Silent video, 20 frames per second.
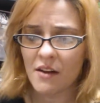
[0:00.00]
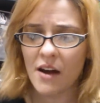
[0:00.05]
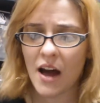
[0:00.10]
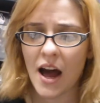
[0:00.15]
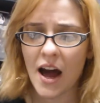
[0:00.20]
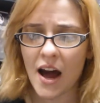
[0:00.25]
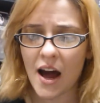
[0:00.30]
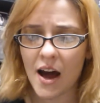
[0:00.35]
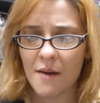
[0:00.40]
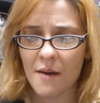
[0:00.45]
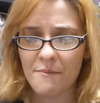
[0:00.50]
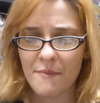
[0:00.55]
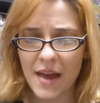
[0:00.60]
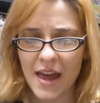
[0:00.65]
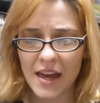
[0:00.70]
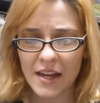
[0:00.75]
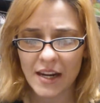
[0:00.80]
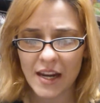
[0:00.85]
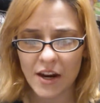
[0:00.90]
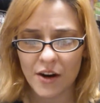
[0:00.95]

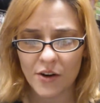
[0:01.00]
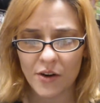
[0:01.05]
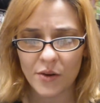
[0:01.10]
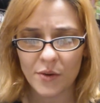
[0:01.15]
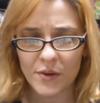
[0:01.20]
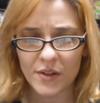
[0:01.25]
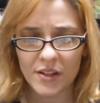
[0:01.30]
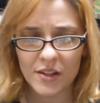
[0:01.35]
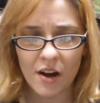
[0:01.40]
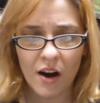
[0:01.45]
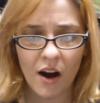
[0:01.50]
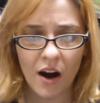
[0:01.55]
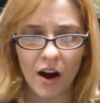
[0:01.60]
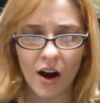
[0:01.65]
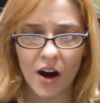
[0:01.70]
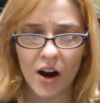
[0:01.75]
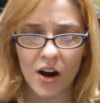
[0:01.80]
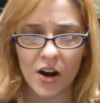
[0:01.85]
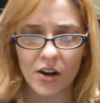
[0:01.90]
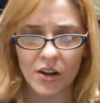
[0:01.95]
man here who is
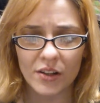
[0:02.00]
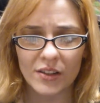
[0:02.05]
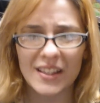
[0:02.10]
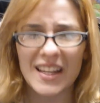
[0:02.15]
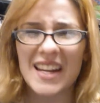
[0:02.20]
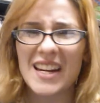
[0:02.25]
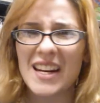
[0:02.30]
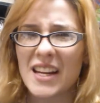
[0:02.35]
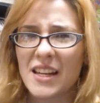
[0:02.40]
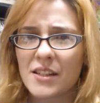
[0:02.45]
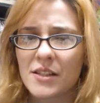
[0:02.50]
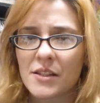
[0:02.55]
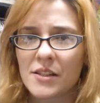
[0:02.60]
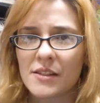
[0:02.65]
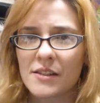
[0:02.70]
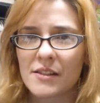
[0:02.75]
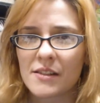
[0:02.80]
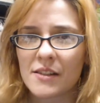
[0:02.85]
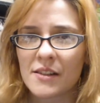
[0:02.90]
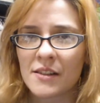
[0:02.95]
called, and
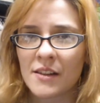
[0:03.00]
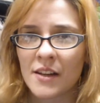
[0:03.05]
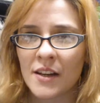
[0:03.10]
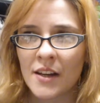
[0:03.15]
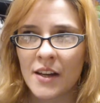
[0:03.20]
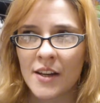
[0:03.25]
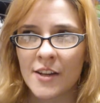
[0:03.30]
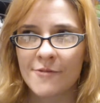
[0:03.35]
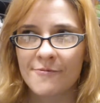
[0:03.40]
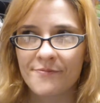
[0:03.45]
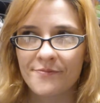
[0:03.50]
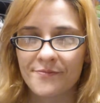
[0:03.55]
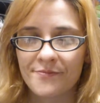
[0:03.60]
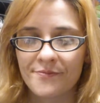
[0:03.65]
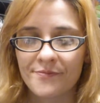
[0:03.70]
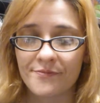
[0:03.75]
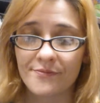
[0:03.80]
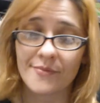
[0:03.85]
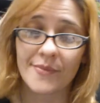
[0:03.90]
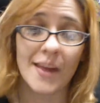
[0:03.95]
he's
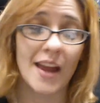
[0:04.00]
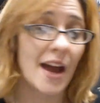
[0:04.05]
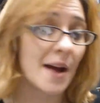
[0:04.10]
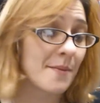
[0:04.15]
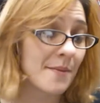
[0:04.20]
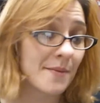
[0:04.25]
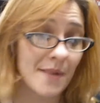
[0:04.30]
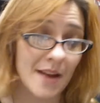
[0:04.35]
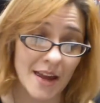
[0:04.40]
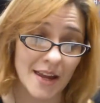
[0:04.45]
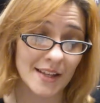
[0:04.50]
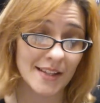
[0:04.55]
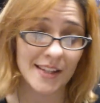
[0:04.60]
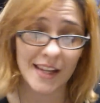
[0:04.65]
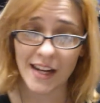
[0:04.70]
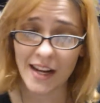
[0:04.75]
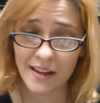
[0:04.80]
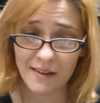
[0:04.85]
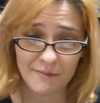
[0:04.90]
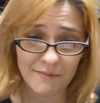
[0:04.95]

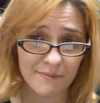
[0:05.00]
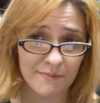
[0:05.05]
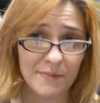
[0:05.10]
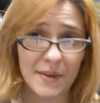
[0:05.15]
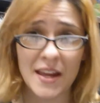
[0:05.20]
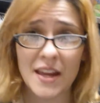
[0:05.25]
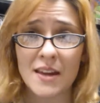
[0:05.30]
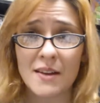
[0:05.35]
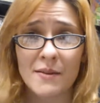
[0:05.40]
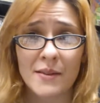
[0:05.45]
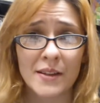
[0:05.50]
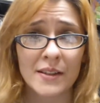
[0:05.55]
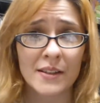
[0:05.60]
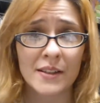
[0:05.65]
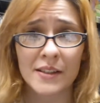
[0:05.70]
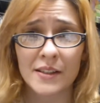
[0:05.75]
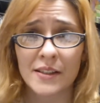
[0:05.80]
going to be